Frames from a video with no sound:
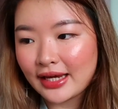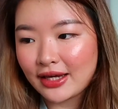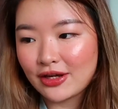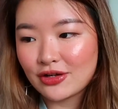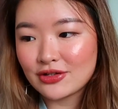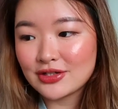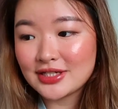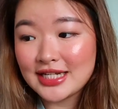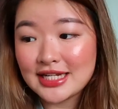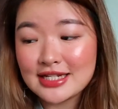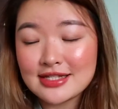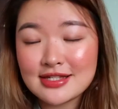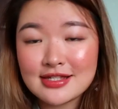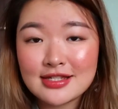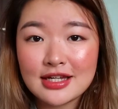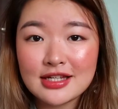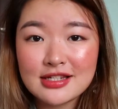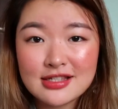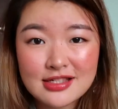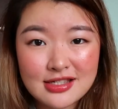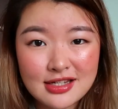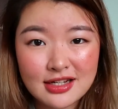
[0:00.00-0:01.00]
like your dead
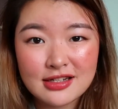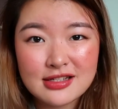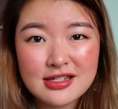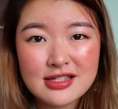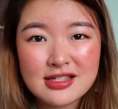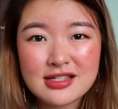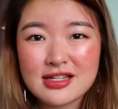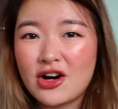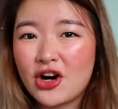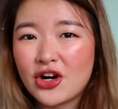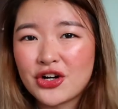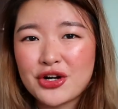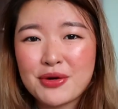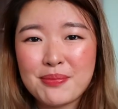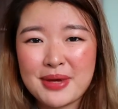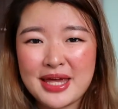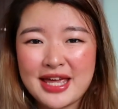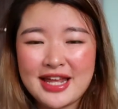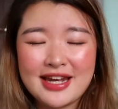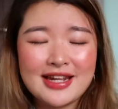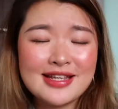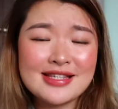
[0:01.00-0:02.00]
skin cells on the
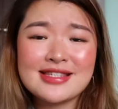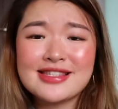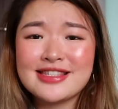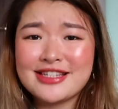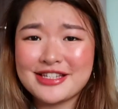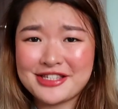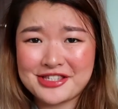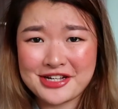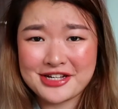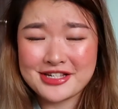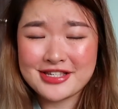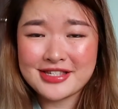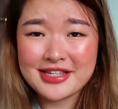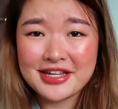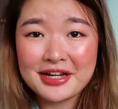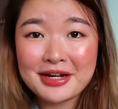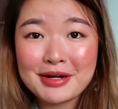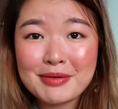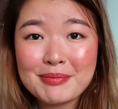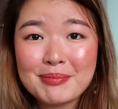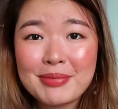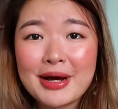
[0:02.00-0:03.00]
bed. It's
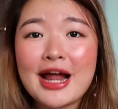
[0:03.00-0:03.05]
disgusting.